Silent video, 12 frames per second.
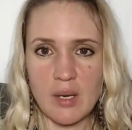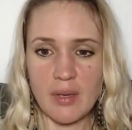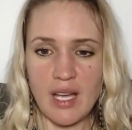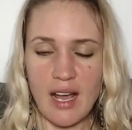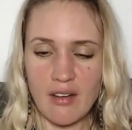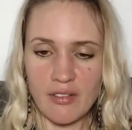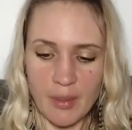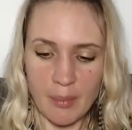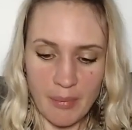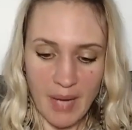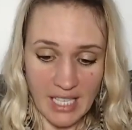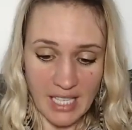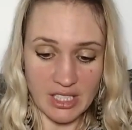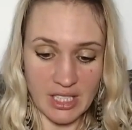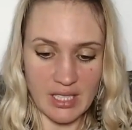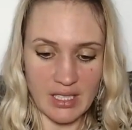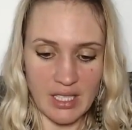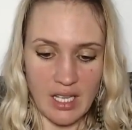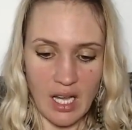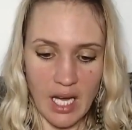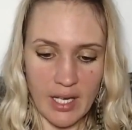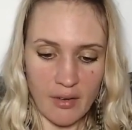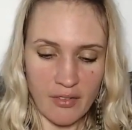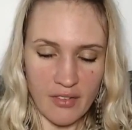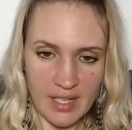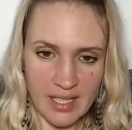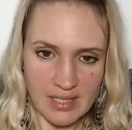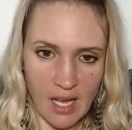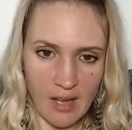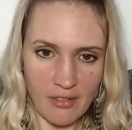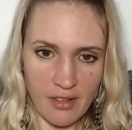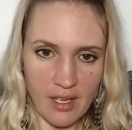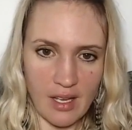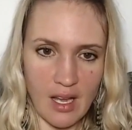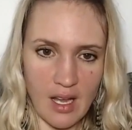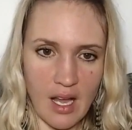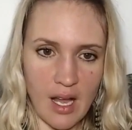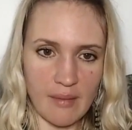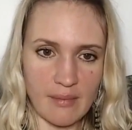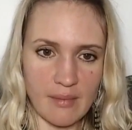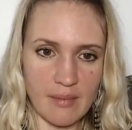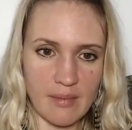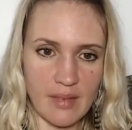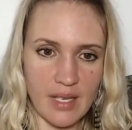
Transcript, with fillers: But out of compassion, I offer these other um,